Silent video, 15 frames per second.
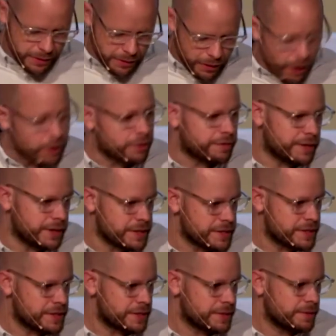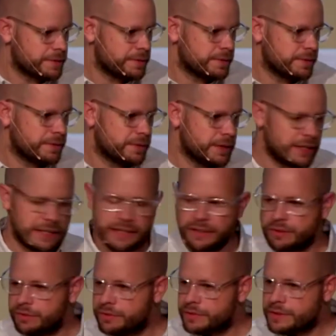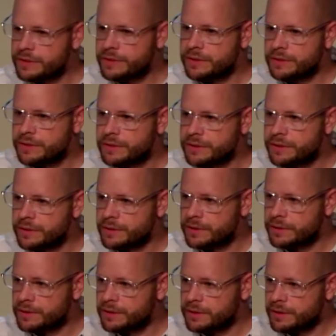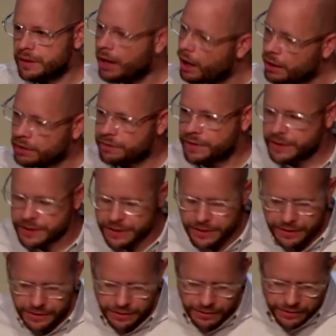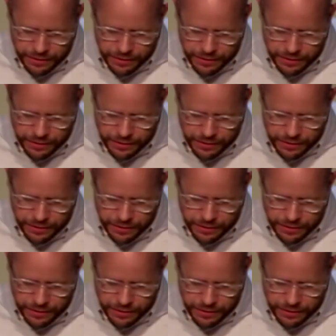All of this, a gift. All of this,